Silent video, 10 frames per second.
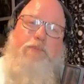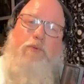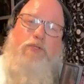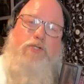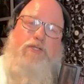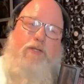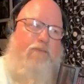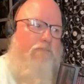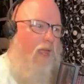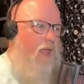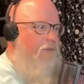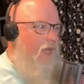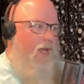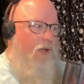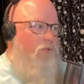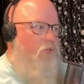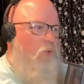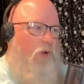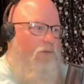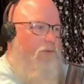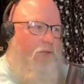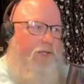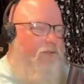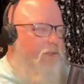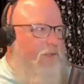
people were just like, "Man, that house tour." They're like